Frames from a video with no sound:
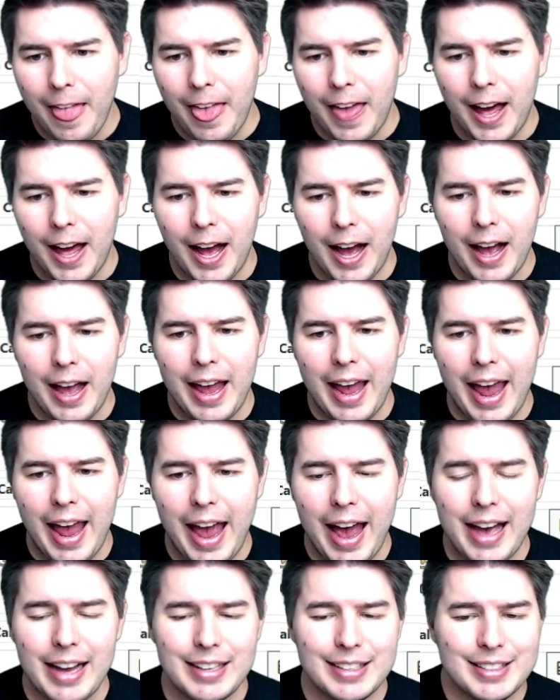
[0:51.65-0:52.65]

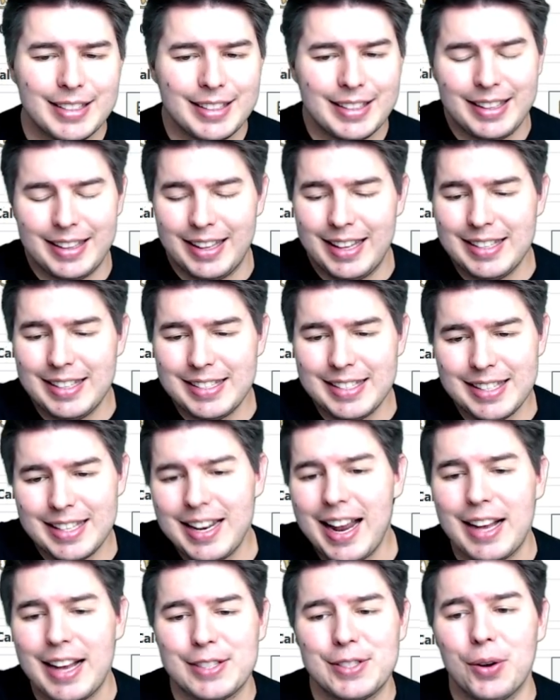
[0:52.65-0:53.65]
And this is the
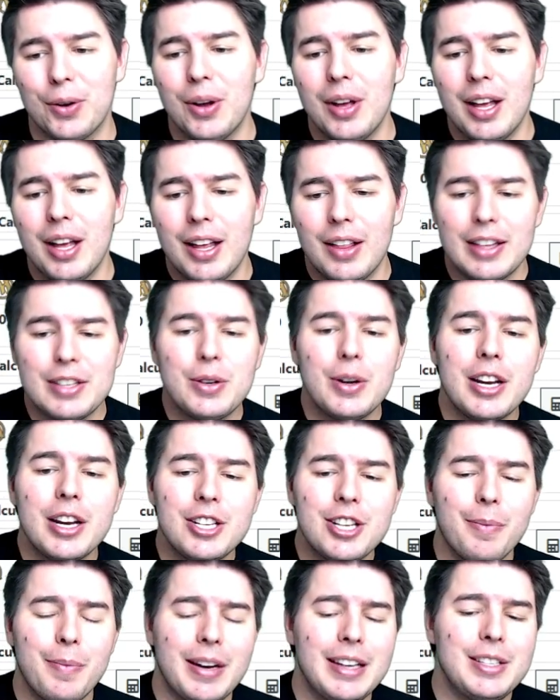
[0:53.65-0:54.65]
deck. So let's go ahead and
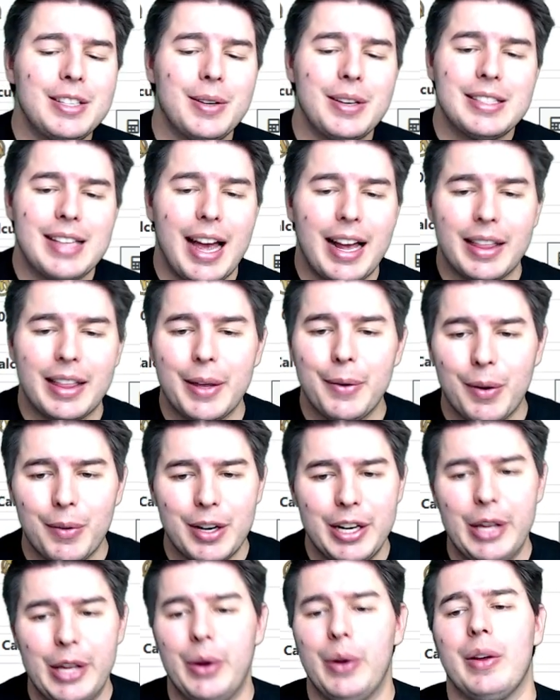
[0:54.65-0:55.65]
jump into exactly what we're
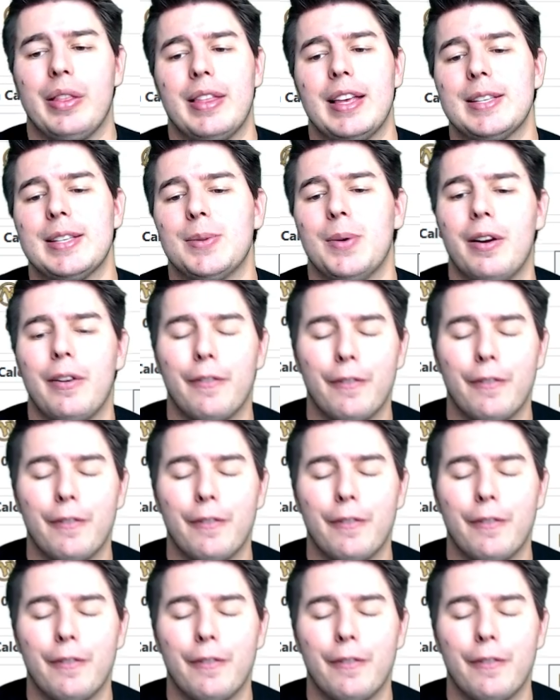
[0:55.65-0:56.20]
doing with this one.